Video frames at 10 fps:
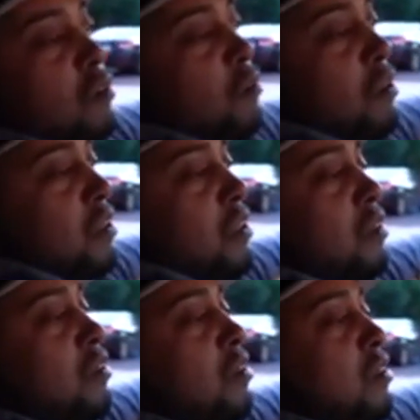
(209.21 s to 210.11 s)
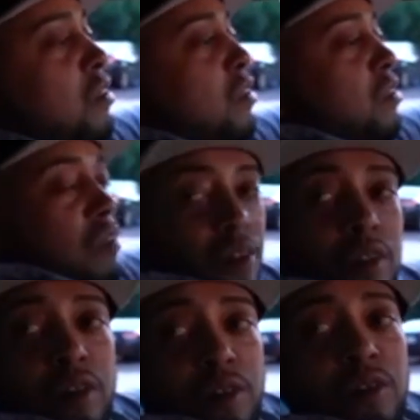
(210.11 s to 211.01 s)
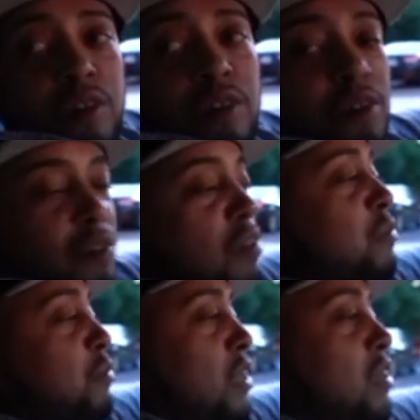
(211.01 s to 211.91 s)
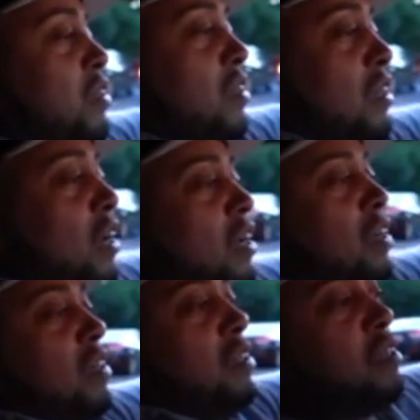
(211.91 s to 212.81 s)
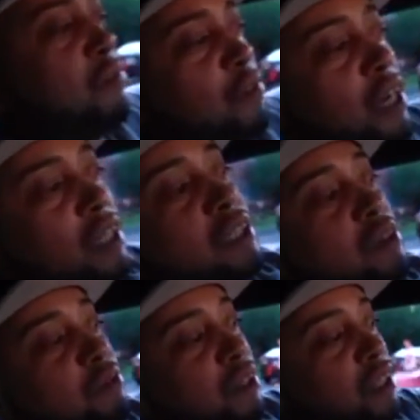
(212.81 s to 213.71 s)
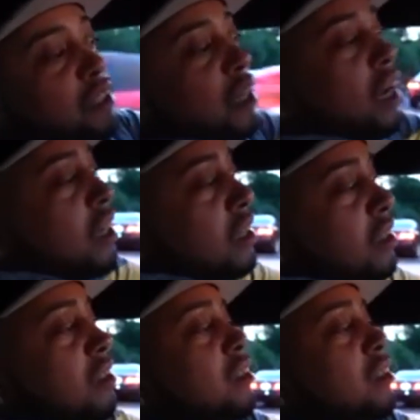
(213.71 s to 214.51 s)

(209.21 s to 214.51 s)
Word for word: the windshield. Only you. Only, only me. Only yeah. the driver, guys. If you can't see it from this side. Yeah,